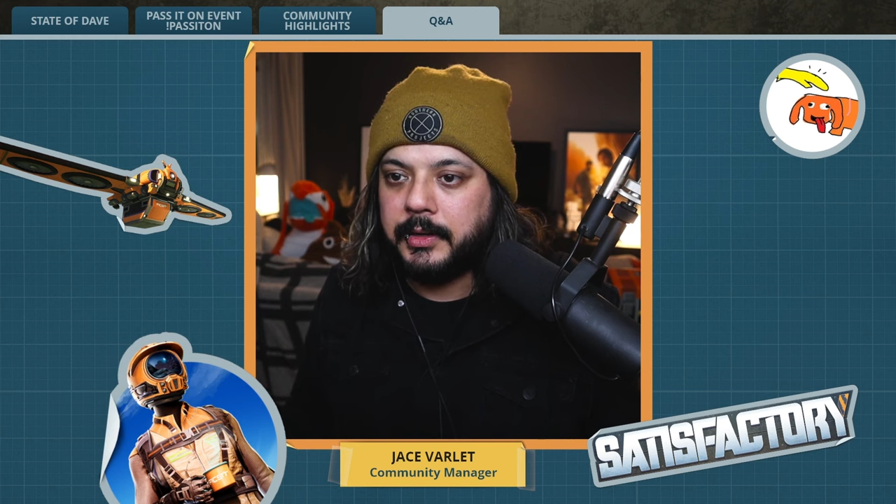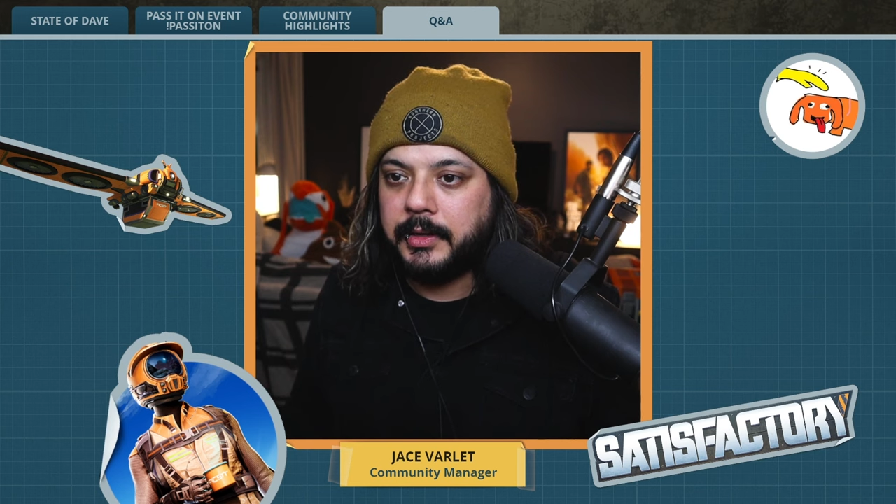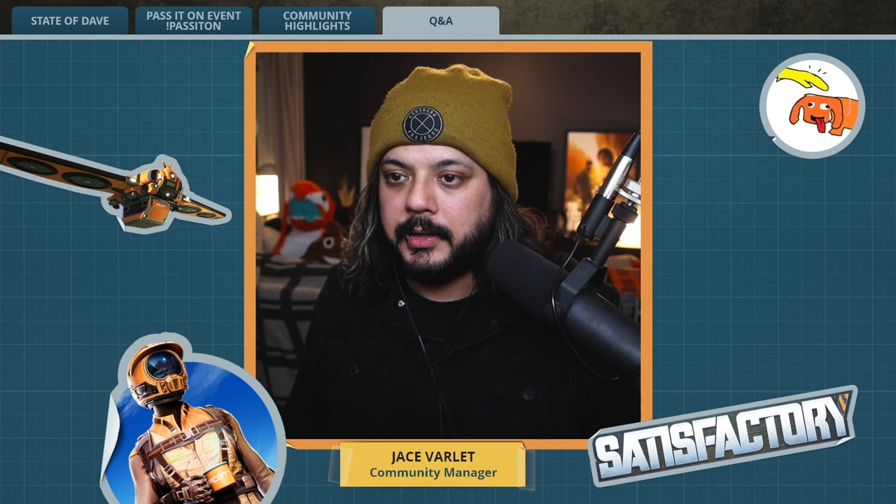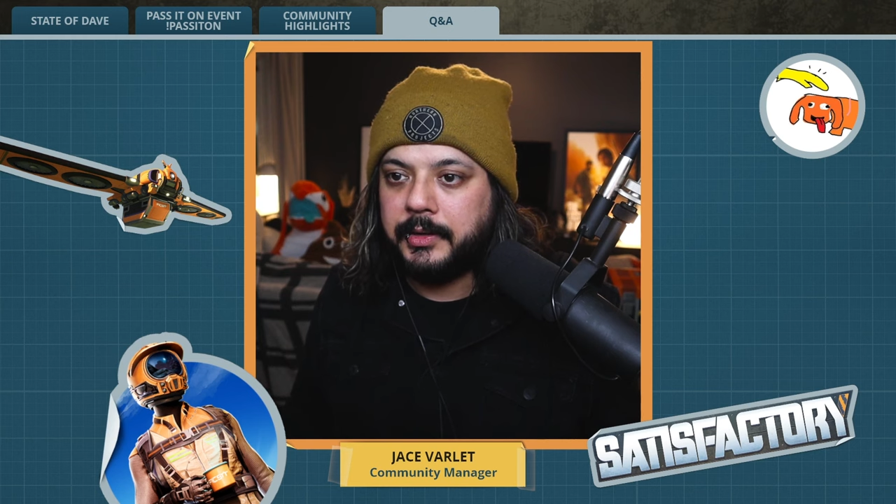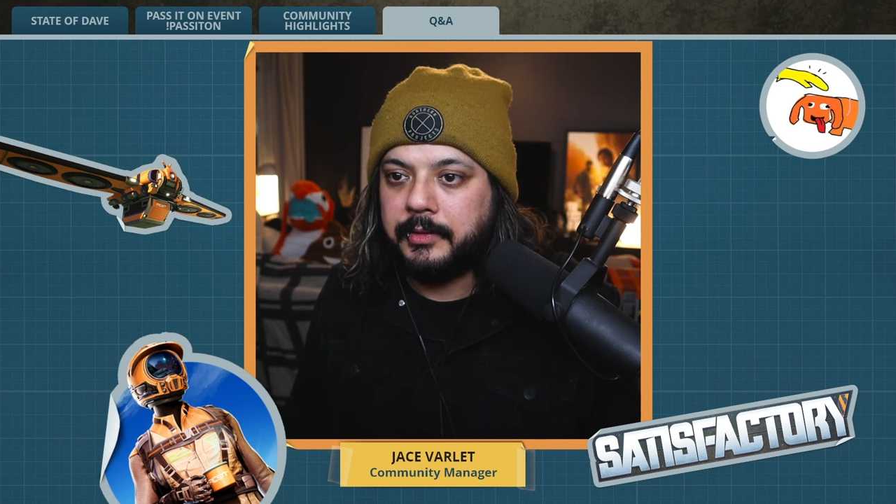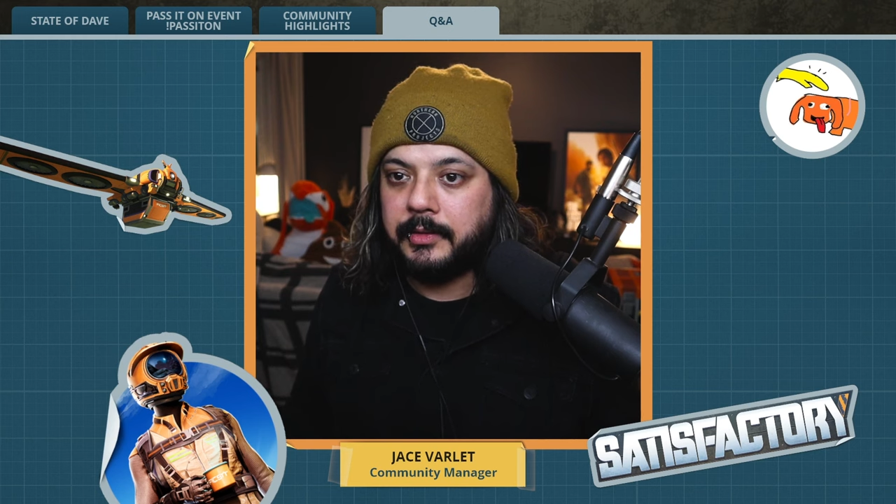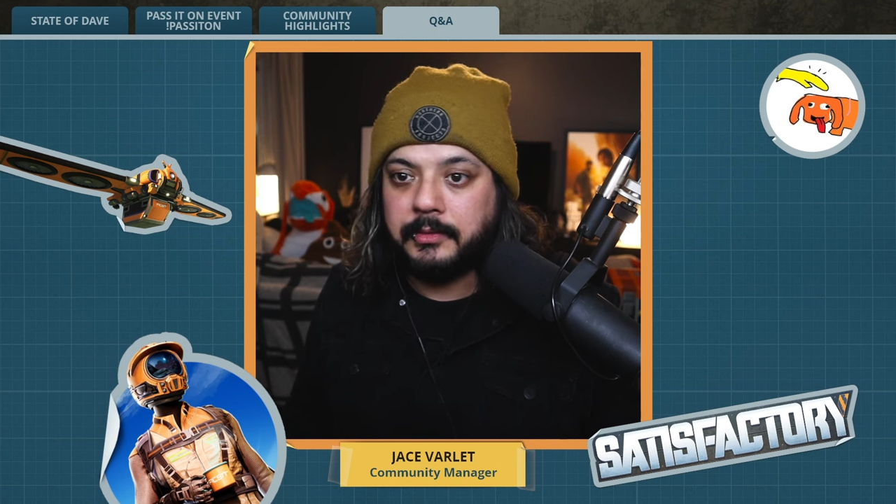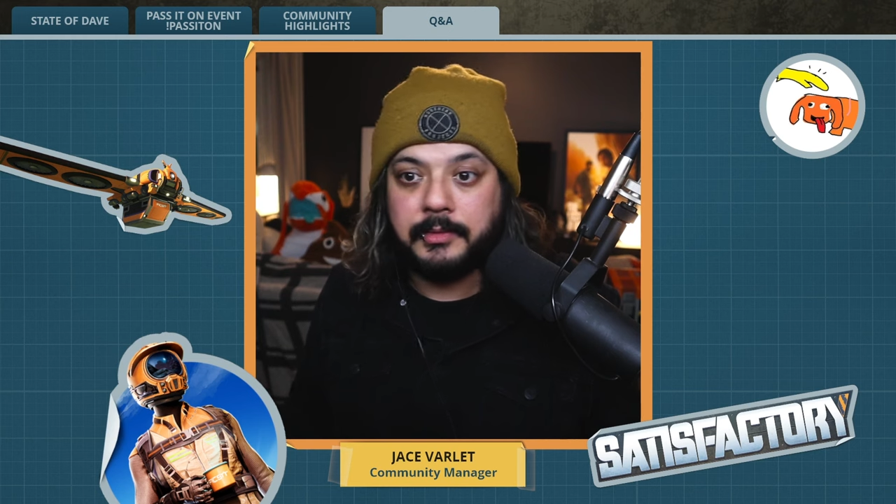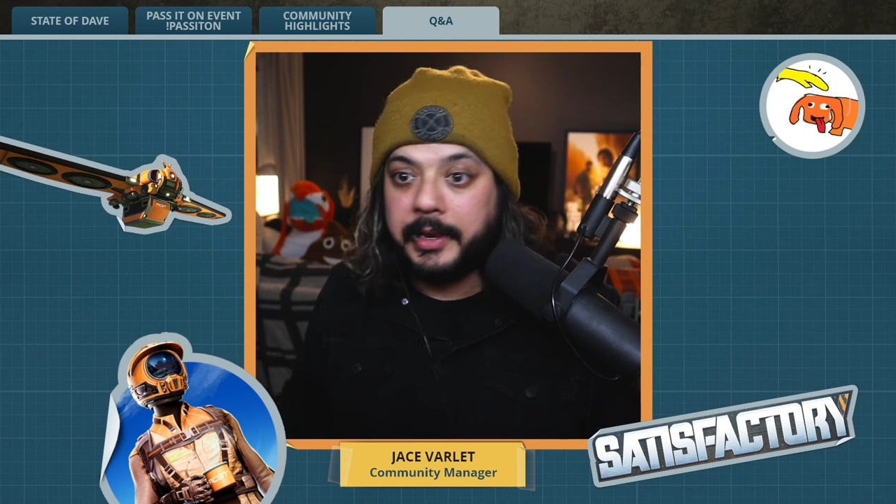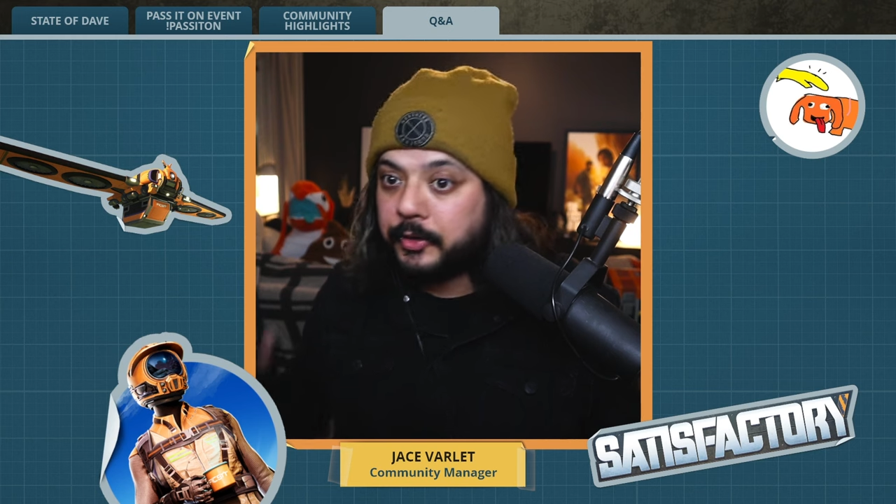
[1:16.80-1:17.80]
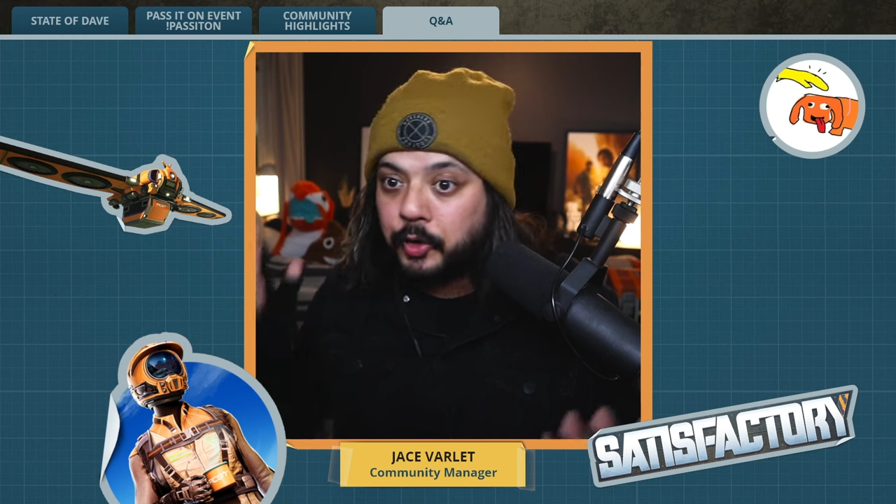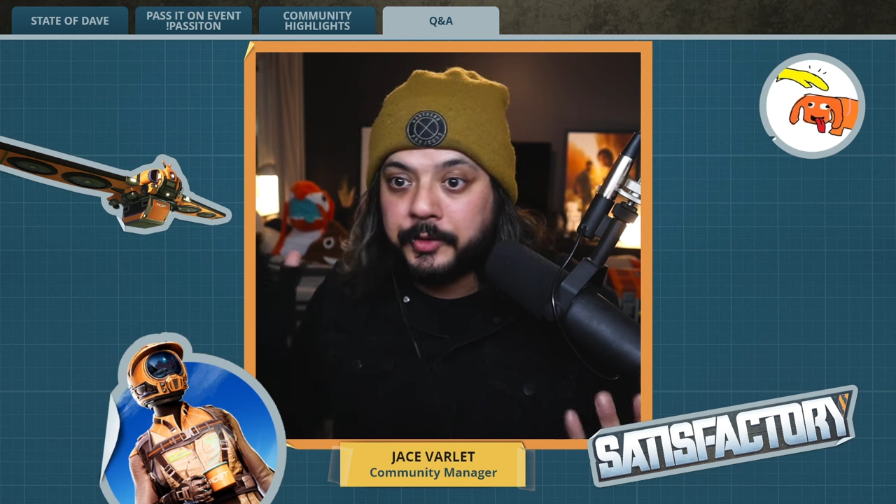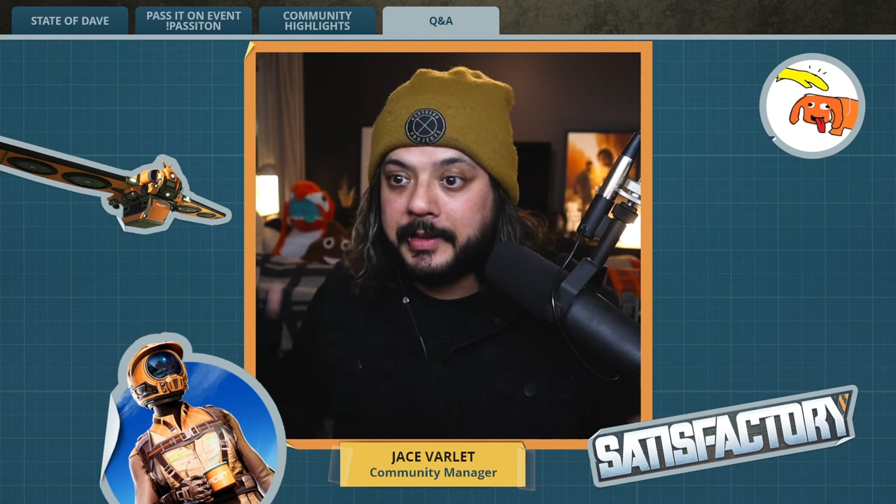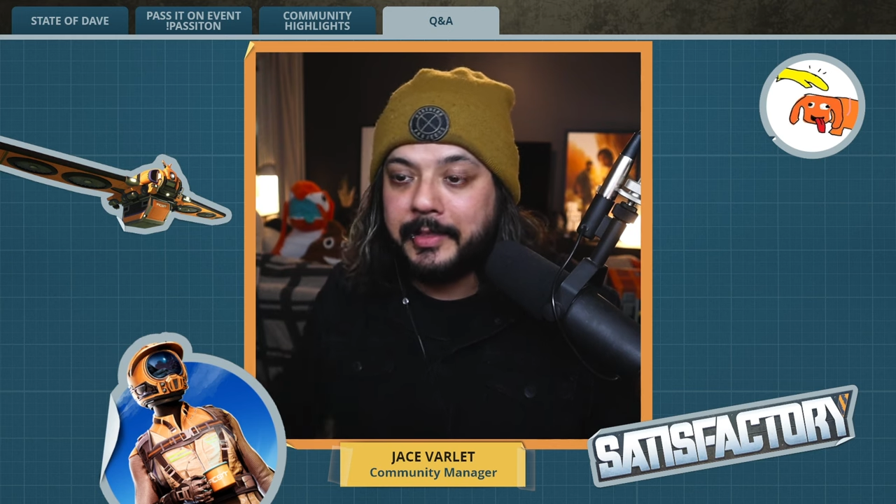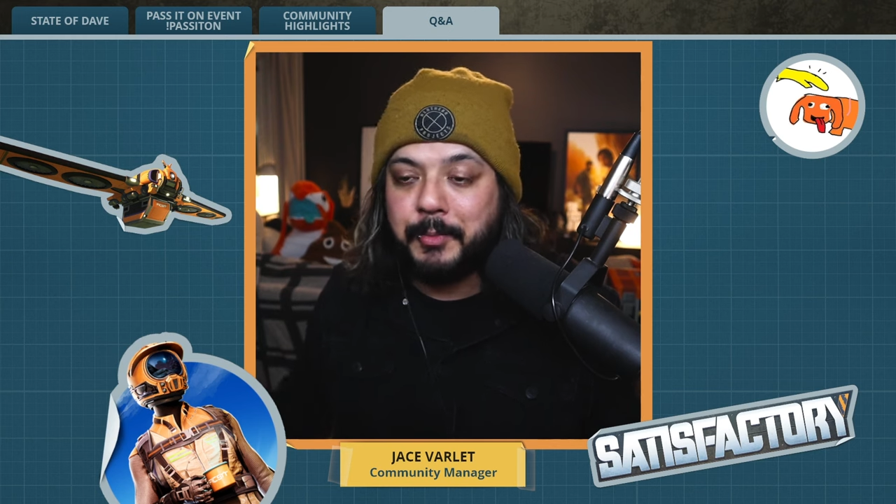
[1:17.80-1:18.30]
And that it
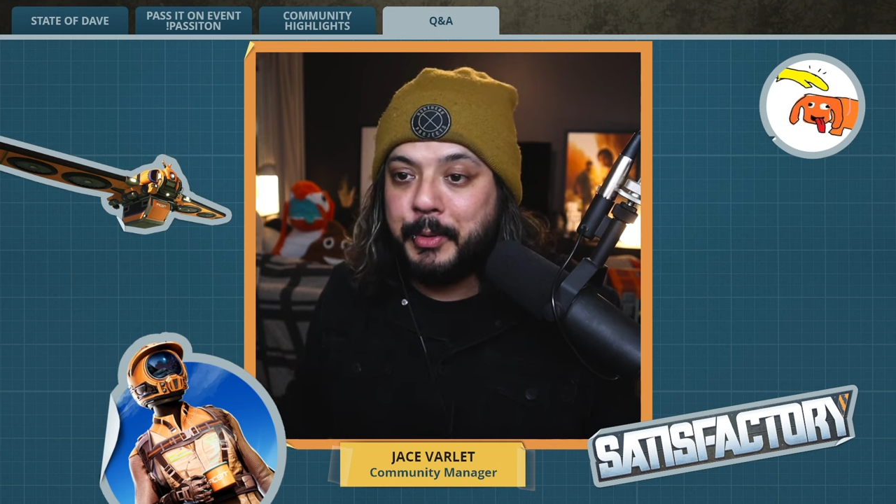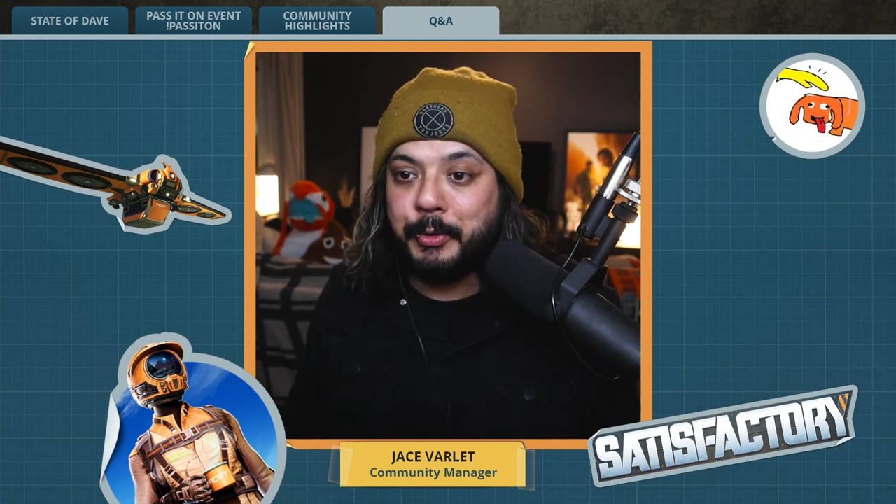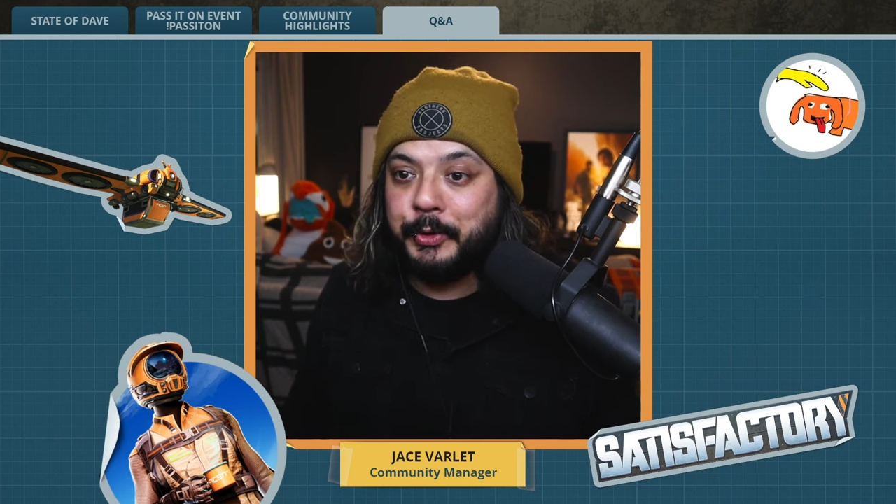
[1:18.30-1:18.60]
turns out that people